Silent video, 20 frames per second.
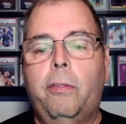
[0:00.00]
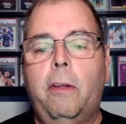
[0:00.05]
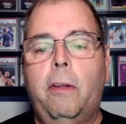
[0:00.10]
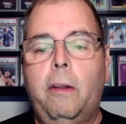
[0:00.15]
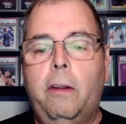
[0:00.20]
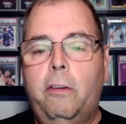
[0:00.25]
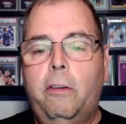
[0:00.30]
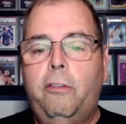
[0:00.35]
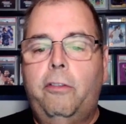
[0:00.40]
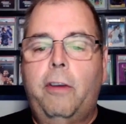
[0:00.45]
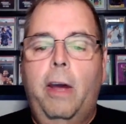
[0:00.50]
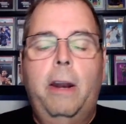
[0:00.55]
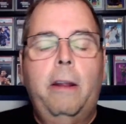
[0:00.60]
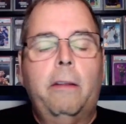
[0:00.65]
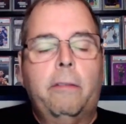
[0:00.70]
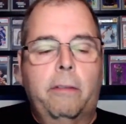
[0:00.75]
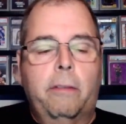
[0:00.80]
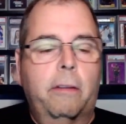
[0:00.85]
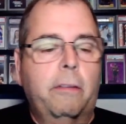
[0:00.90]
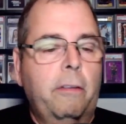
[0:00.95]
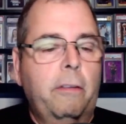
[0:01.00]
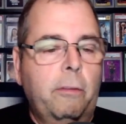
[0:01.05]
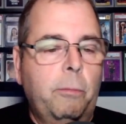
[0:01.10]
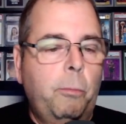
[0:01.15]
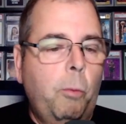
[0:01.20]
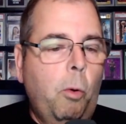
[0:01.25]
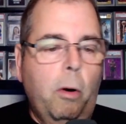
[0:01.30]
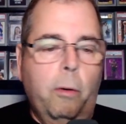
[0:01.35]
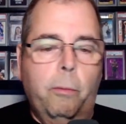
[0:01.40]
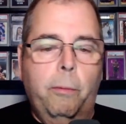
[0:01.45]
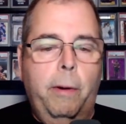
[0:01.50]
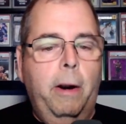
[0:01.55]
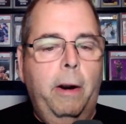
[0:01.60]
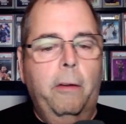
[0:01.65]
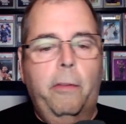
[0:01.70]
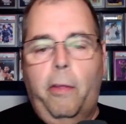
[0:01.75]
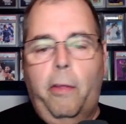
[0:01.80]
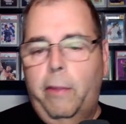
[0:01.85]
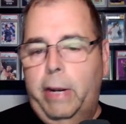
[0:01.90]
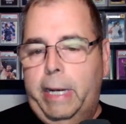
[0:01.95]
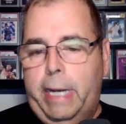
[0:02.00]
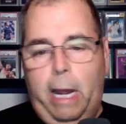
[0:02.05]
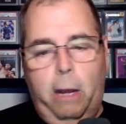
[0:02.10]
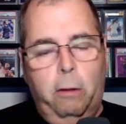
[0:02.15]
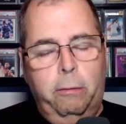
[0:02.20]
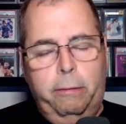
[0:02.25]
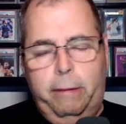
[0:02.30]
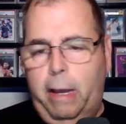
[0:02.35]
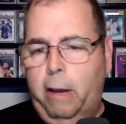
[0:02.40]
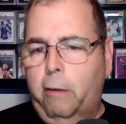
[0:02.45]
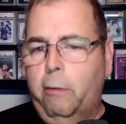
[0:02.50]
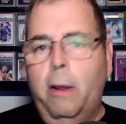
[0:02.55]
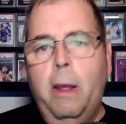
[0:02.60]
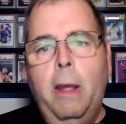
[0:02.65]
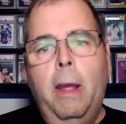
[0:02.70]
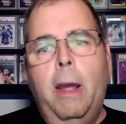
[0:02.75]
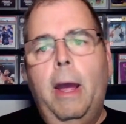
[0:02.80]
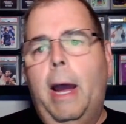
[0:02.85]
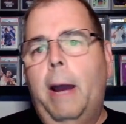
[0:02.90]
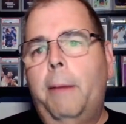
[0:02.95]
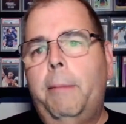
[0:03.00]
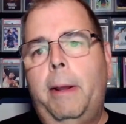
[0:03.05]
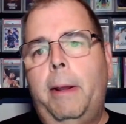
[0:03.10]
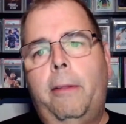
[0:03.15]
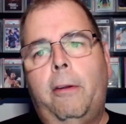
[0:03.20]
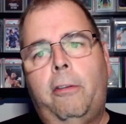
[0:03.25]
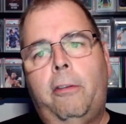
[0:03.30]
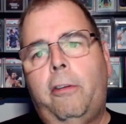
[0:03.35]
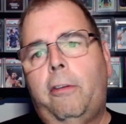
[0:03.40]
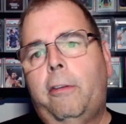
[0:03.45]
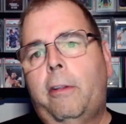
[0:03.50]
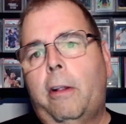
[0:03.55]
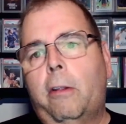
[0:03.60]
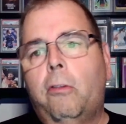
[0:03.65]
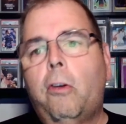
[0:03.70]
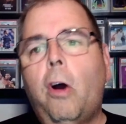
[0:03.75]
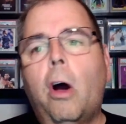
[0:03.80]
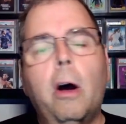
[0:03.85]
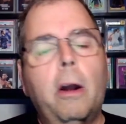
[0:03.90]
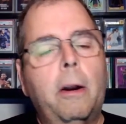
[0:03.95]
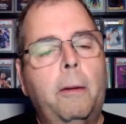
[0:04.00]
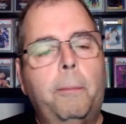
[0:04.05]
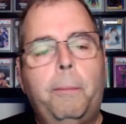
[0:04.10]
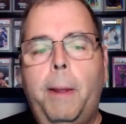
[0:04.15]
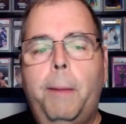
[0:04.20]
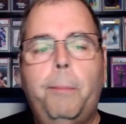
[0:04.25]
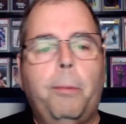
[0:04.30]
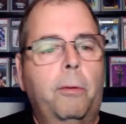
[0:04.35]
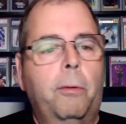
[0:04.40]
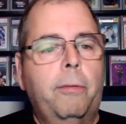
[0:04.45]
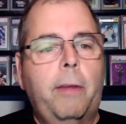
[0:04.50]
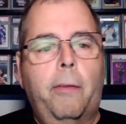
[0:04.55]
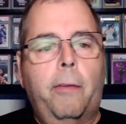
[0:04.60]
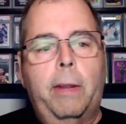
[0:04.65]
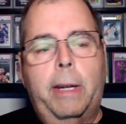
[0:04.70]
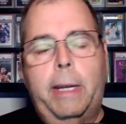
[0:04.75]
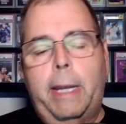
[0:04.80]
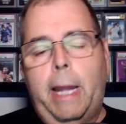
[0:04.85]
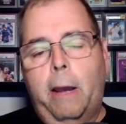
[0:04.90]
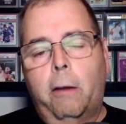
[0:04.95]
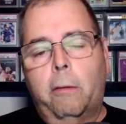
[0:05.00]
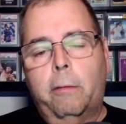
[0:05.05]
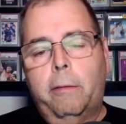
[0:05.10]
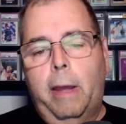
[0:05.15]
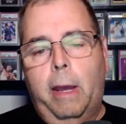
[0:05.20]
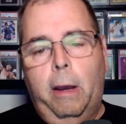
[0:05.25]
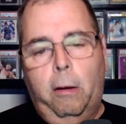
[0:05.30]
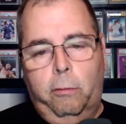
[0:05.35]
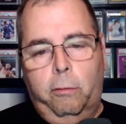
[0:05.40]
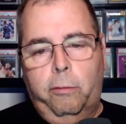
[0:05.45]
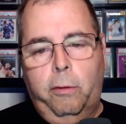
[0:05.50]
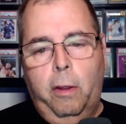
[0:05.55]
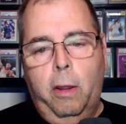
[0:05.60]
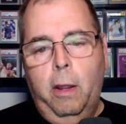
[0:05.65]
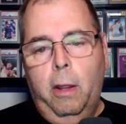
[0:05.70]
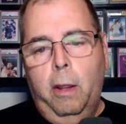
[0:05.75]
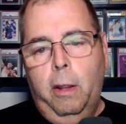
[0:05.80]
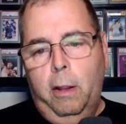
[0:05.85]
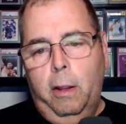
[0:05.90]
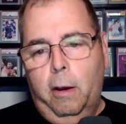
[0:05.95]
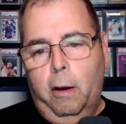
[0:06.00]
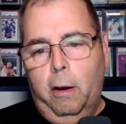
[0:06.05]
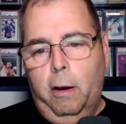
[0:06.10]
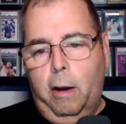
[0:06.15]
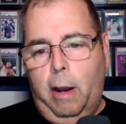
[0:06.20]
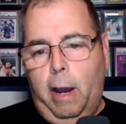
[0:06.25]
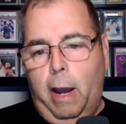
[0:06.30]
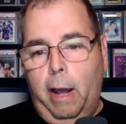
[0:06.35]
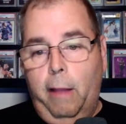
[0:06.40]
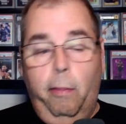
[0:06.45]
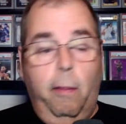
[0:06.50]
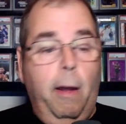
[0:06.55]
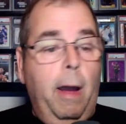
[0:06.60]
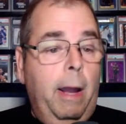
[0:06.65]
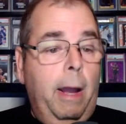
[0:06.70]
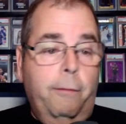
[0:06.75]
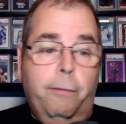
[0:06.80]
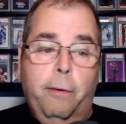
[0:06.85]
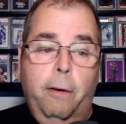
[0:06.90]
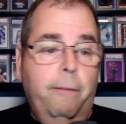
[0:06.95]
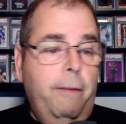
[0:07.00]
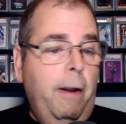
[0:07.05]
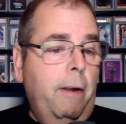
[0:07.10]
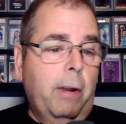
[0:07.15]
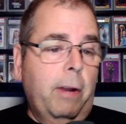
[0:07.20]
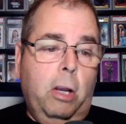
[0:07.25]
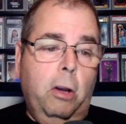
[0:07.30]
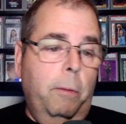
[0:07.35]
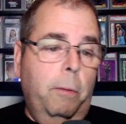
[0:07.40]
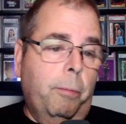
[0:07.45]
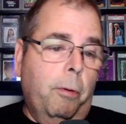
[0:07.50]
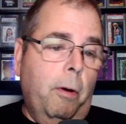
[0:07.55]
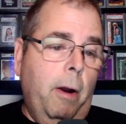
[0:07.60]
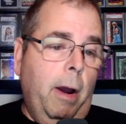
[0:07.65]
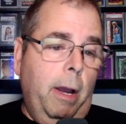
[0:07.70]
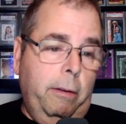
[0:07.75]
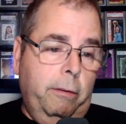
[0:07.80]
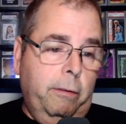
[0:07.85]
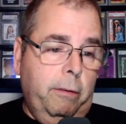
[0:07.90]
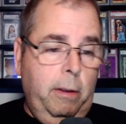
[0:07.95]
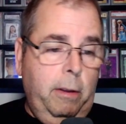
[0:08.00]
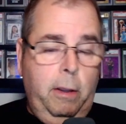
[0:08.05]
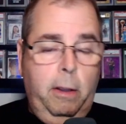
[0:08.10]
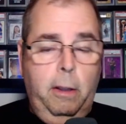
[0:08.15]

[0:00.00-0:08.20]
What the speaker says: the Genesis is more rare than the Downtown. I mean, there's just a ton of people selling Downtowns online for a very good price.